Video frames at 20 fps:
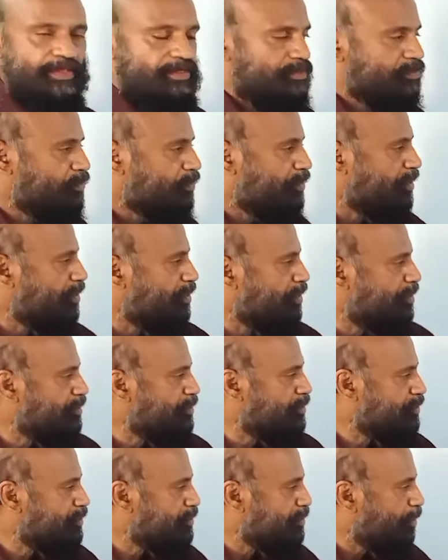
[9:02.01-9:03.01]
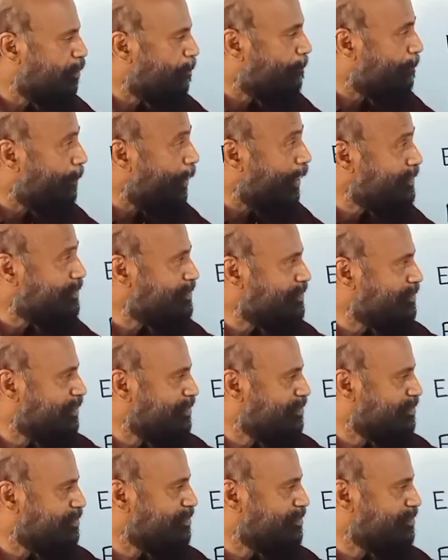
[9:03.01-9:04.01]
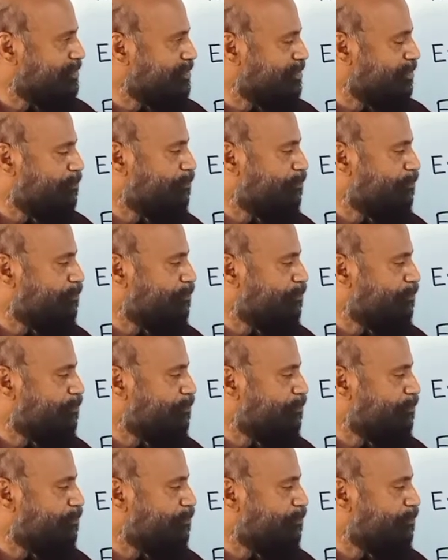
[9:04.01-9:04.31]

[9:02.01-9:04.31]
So here it is past tense.